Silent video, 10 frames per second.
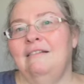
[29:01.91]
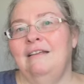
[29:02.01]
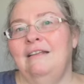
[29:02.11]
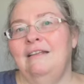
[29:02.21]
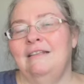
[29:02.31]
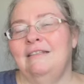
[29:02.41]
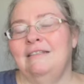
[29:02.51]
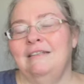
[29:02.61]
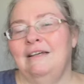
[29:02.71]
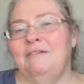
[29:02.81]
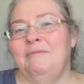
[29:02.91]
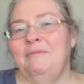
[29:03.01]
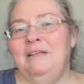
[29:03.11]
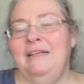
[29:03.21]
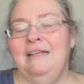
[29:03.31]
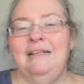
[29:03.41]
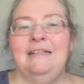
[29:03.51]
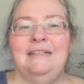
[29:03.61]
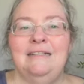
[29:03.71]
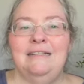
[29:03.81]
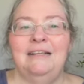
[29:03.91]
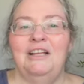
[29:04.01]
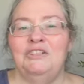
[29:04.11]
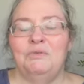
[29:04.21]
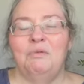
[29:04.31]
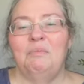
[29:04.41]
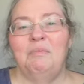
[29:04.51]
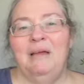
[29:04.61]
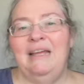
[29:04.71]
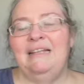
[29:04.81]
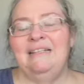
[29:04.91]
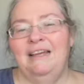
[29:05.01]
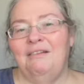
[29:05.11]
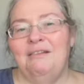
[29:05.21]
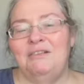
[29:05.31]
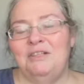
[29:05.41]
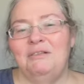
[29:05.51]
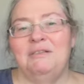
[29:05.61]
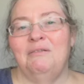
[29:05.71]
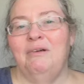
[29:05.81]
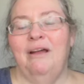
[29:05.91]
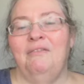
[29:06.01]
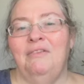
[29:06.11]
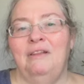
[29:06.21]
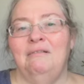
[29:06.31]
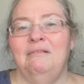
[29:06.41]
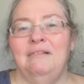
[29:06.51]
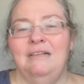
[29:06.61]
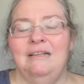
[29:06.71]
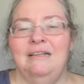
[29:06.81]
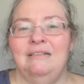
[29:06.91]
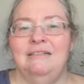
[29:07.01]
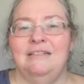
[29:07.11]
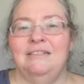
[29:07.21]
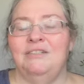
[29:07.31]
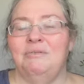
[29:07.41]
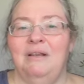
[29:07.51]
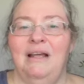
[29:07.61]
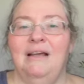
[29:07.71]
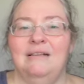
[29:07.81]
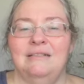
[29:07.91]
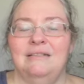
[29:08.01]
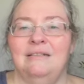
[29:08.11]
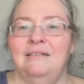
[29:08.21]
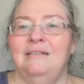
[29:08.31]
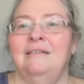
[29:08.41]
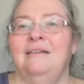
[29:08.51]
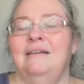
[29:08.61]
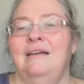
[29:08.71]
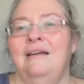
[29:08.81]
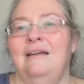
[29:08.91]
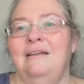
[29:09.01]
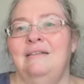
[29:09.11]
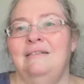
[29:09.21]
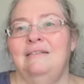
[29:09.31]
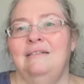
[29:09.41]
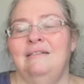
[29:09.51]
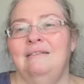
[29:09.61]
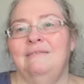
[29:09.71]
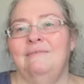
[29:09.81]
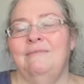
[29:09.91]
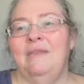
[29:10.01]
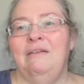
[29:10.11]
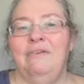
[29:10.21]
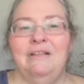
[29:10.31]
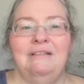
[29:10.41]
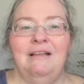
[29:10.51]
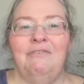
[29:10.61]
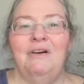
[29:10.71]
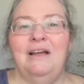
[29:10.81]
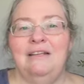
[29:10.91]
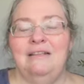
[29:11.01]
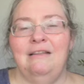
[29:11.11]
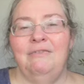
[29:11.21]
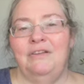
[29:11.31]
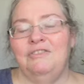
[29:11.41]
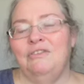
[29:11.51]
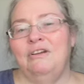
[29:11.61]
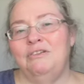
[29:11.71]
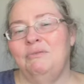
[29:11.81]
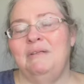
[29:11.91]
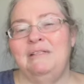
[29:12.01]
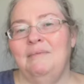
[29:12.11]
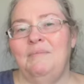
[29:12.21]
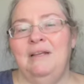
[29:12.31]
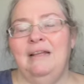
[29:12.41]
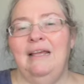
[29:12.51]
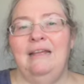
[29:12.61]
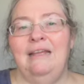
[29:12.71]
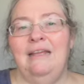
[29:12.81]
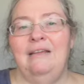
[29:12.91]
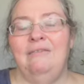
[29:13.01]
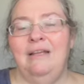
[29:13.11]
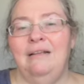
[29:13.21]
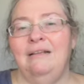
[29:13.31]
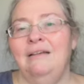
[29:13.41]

it's I just want to put my head down and do some crafting, just to relax. And I find that if I start doing something late in the evening,